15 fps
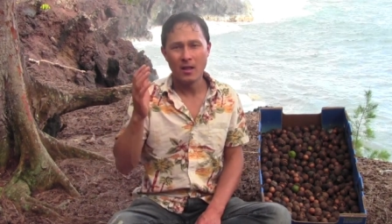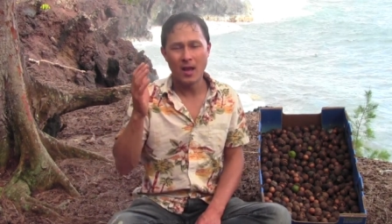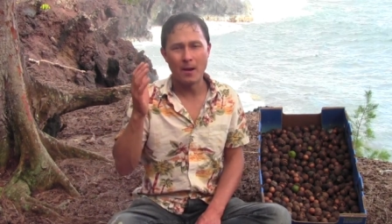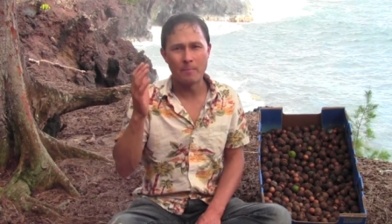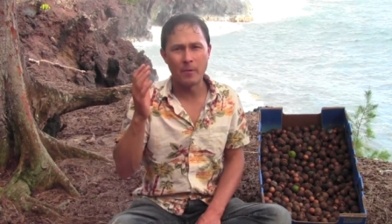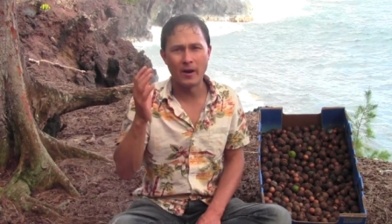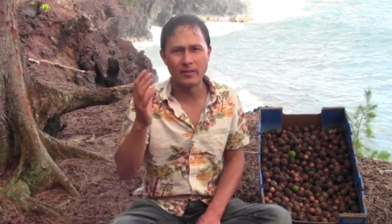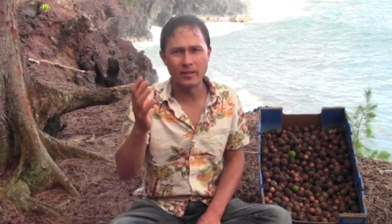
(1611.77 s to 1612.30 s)

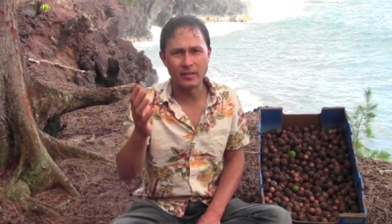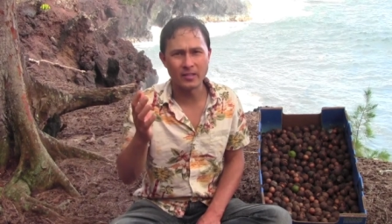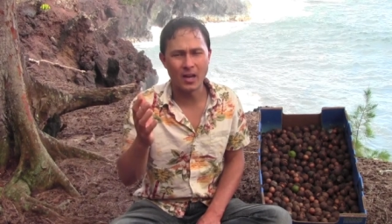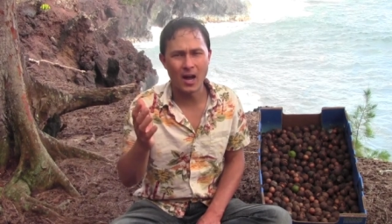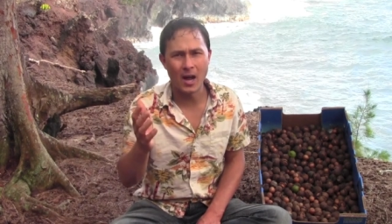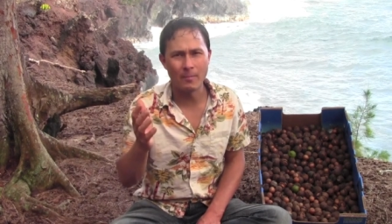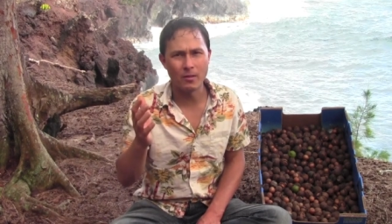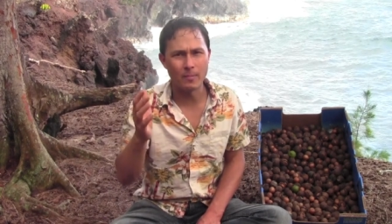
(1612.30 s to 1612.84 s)
At present
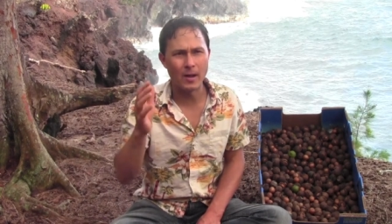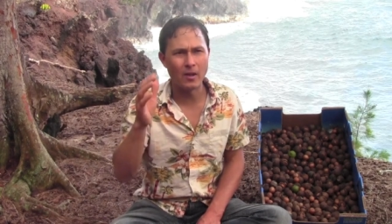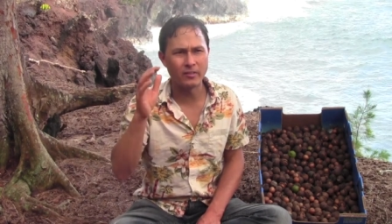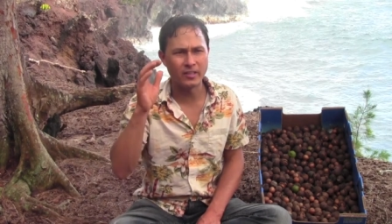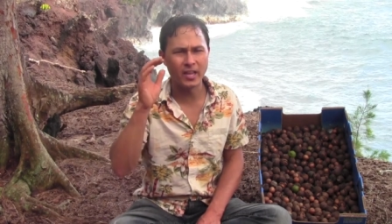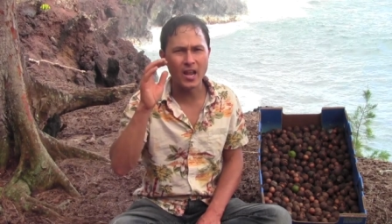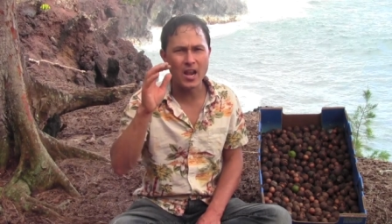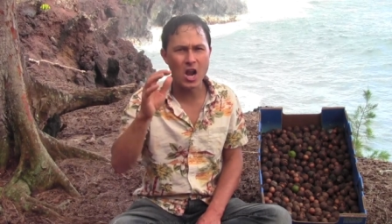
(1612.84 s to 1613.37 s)
time, they're about
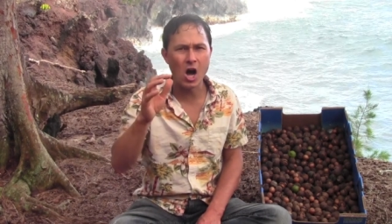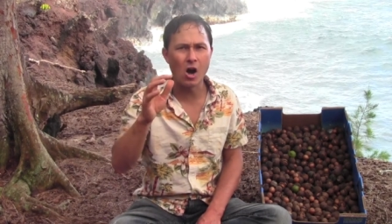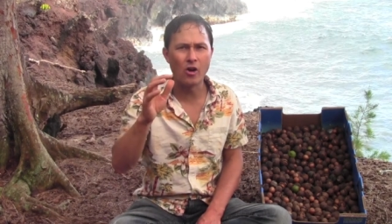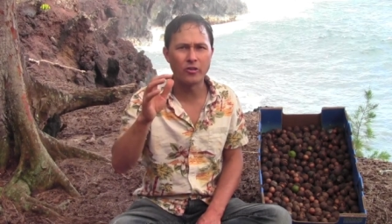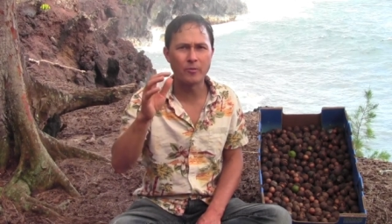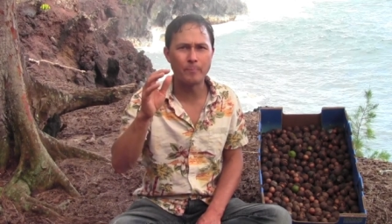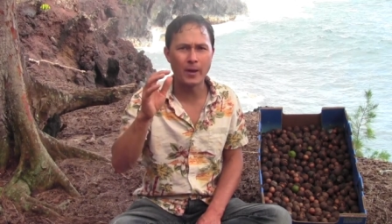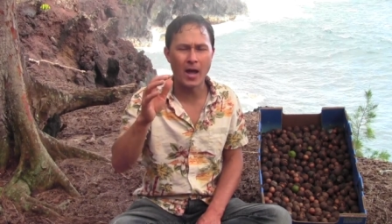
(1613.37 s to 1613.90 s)

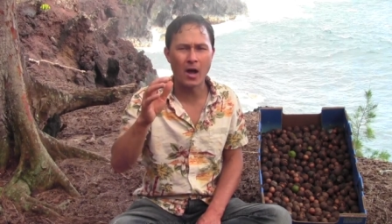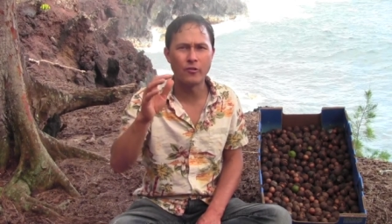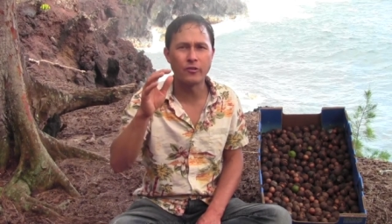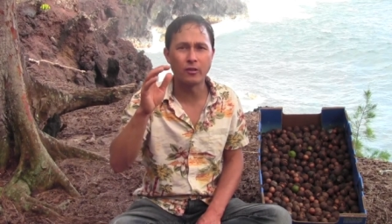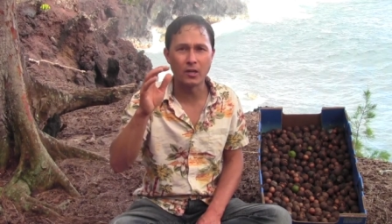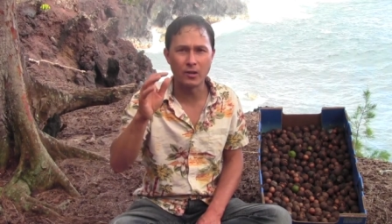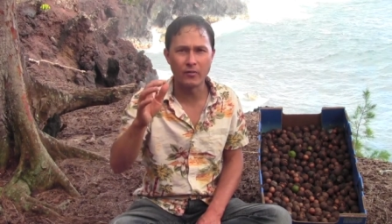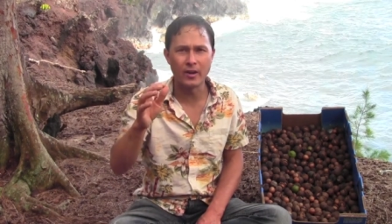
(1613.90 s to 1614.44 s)
$10 a pound
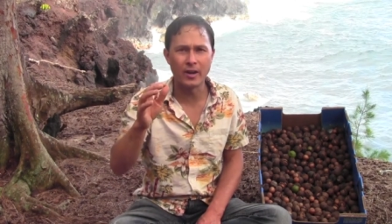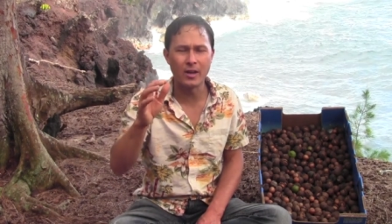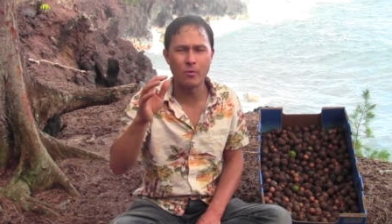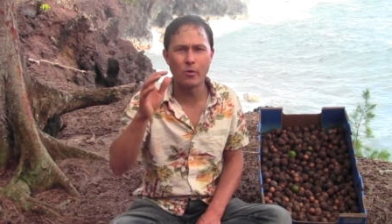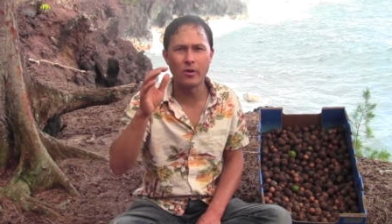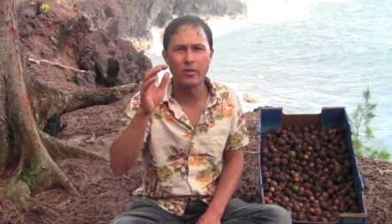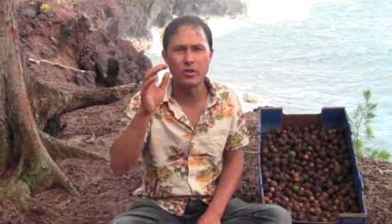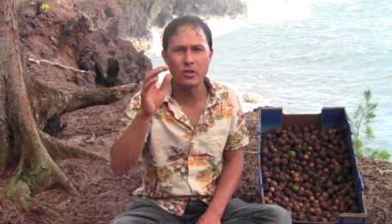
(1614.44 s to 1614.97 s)
delivered
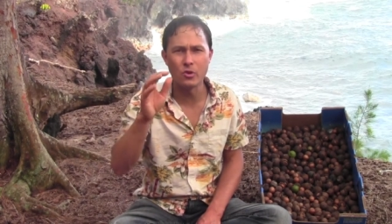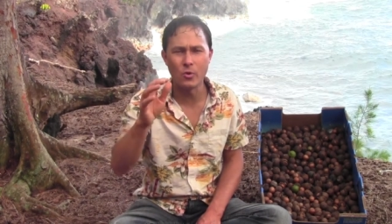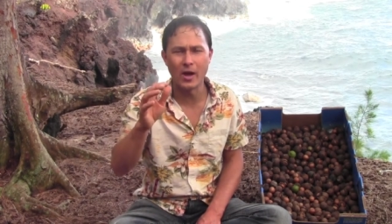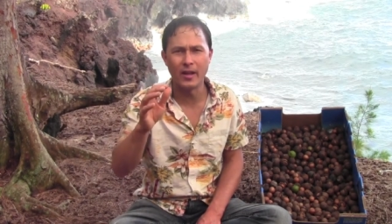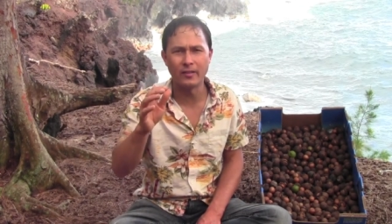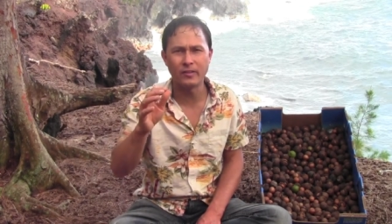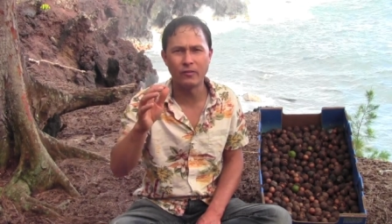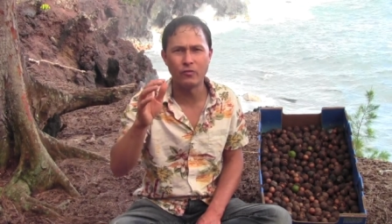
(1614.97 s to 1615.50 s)
anywhere in the
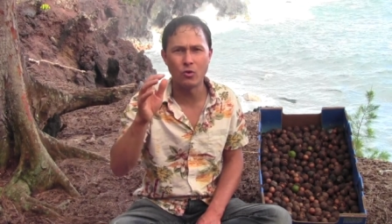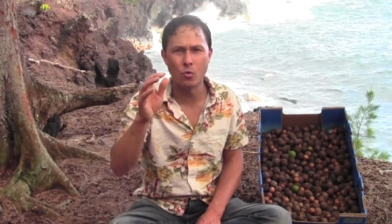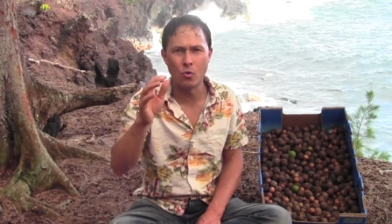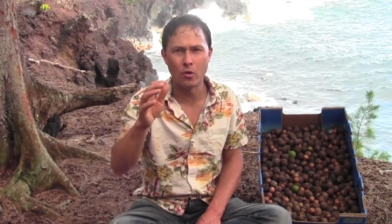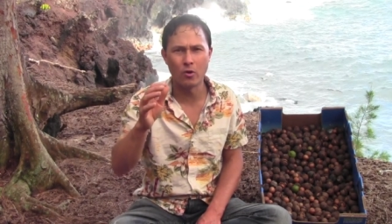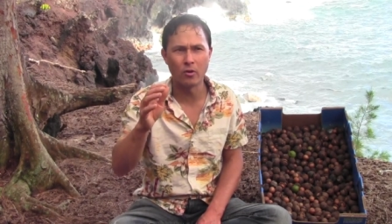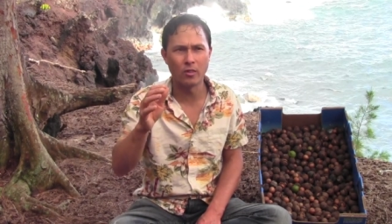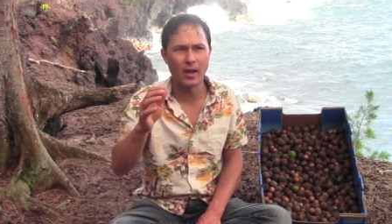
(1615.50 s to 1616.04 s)
US if you
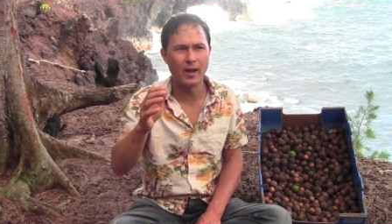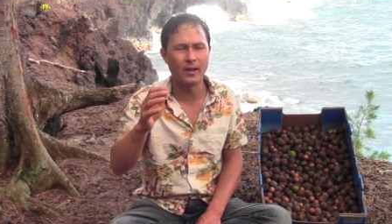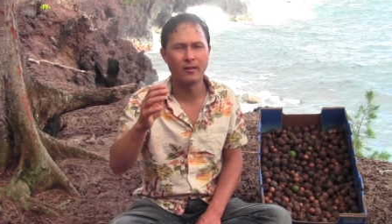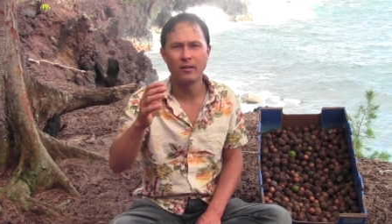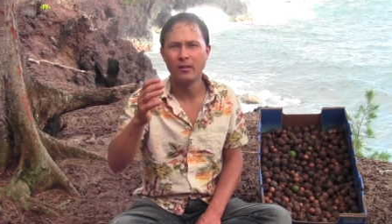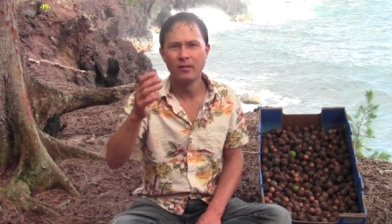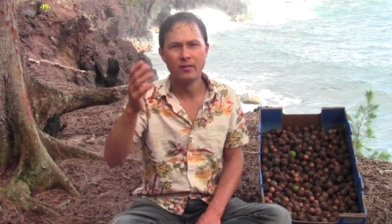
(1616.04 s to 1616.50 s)
order like